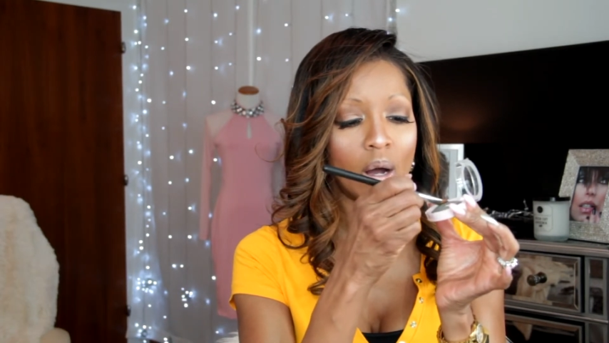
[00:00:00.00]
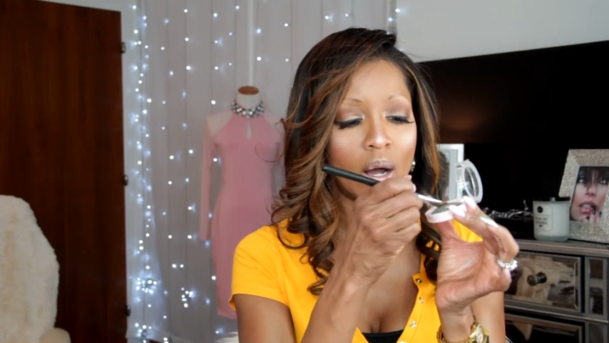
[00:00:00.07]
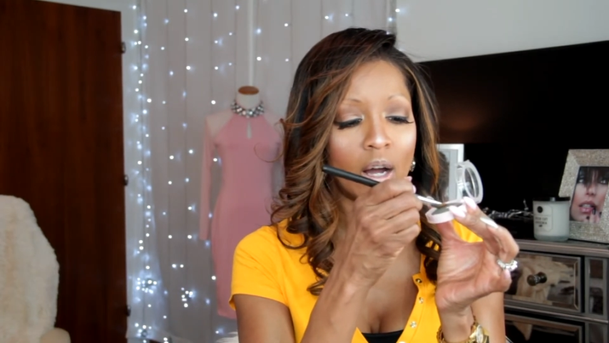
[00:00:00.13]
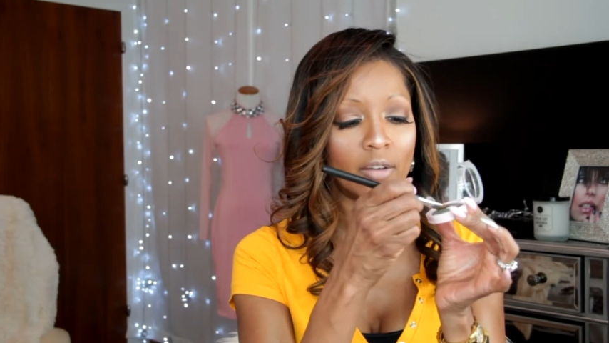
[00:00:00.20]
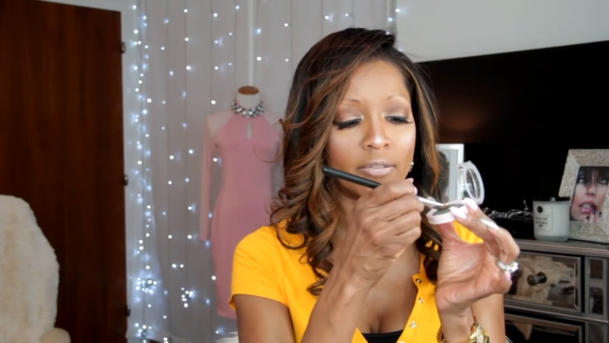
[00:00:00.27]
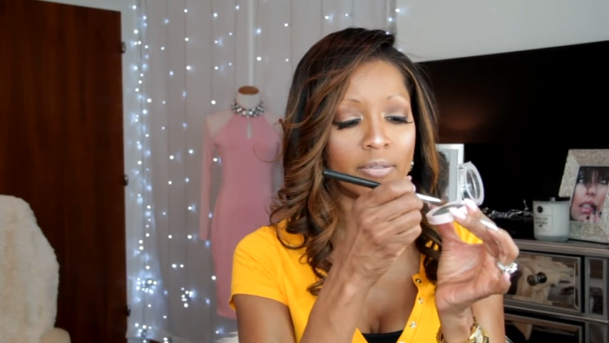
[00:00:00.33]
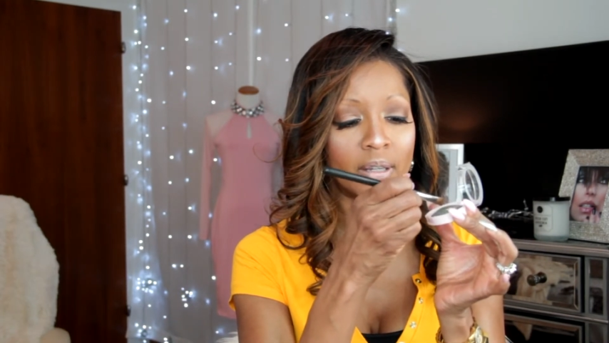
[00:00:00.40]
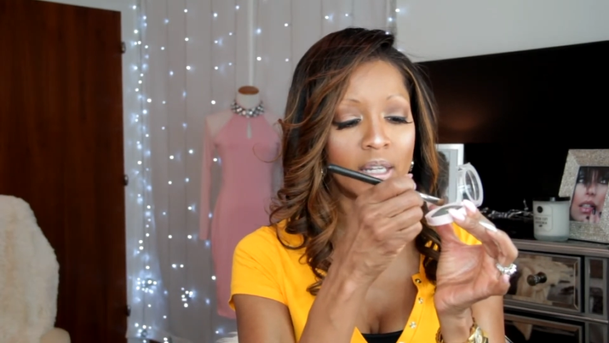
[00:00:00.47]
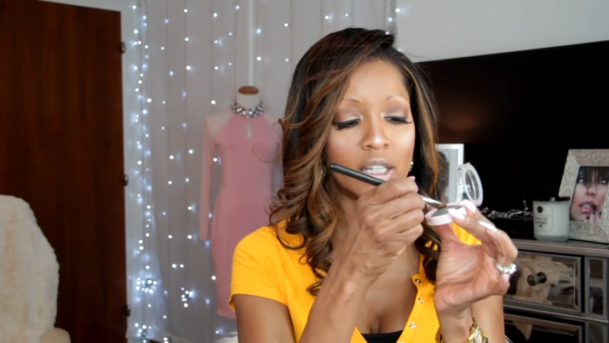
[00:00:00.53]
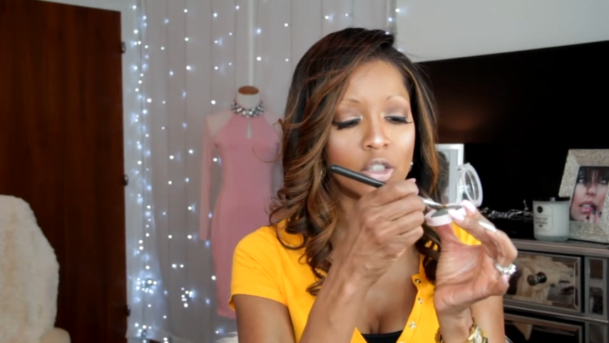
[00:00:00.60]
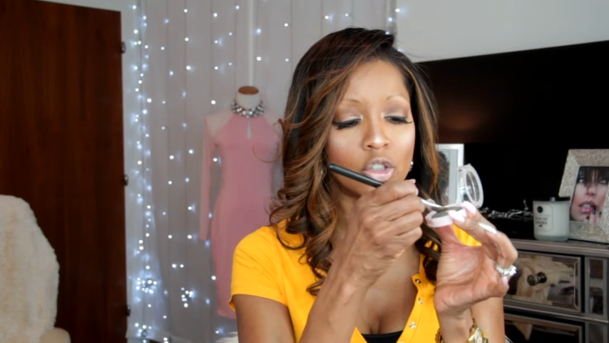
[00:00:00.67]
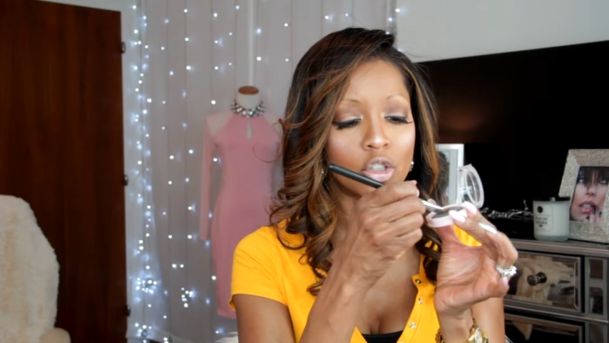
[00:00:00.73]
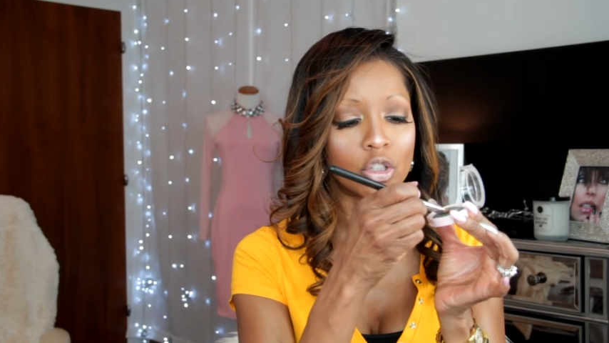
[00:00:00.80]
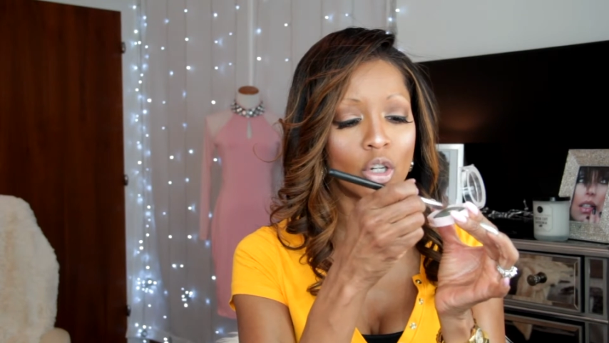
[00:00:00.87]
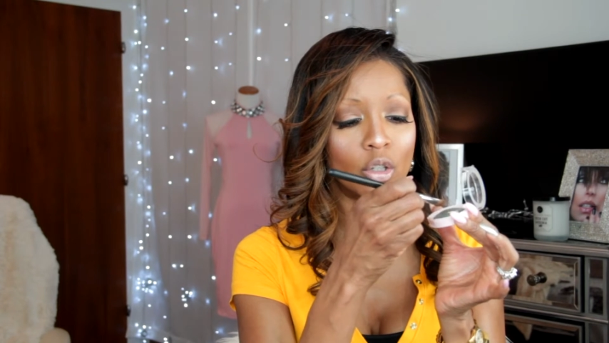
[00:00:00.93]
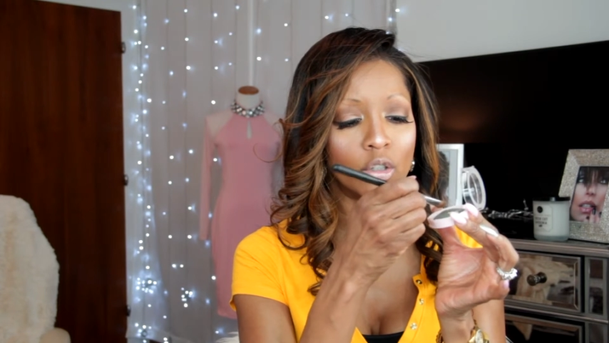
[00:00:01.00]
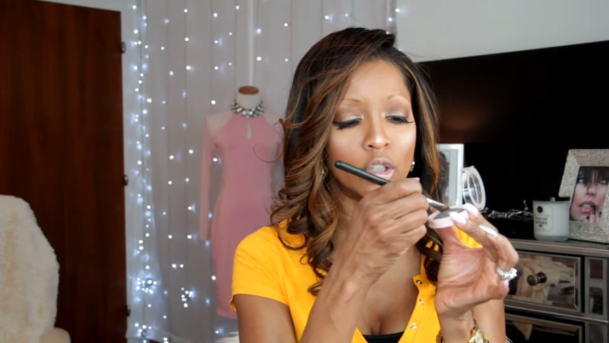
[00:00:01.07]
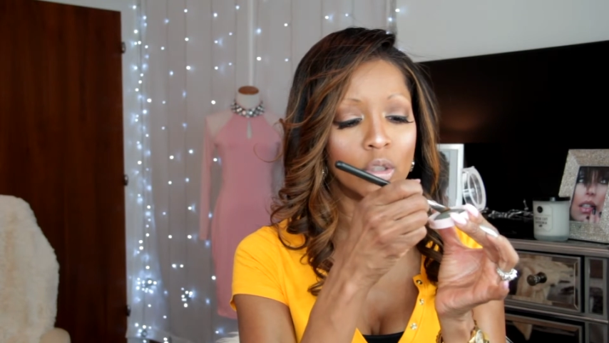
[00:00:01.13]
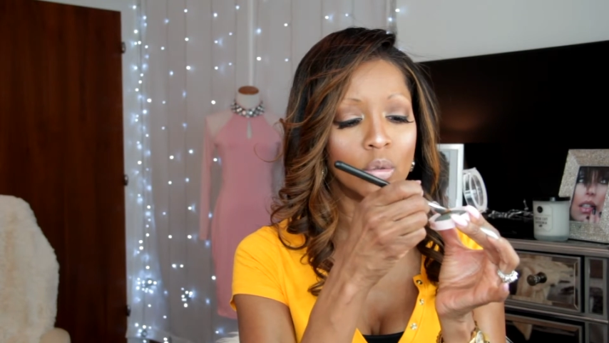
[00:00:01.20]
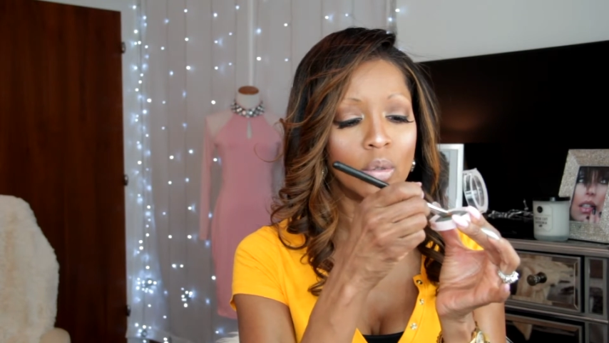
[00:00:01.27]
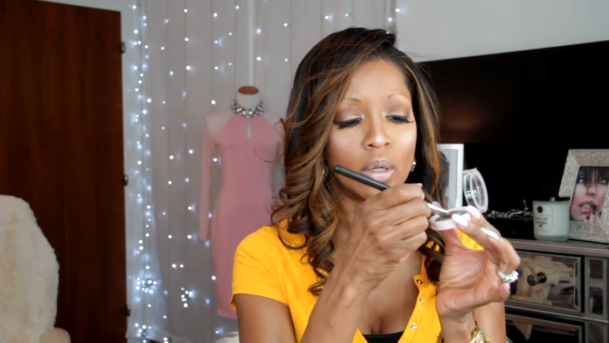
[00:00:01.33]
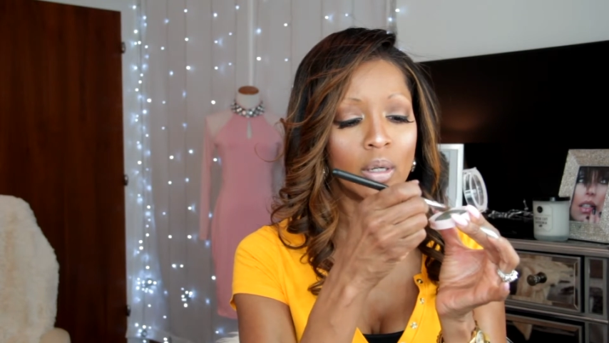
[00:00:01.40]
off and show
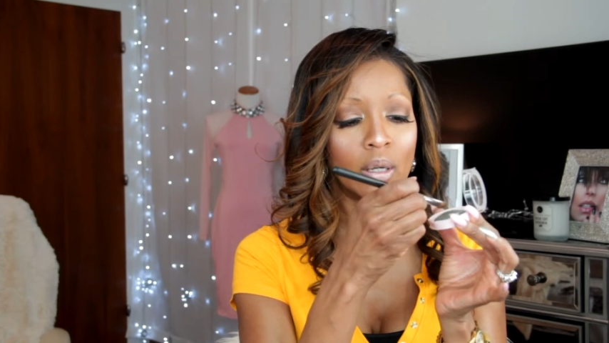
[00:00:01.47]
you.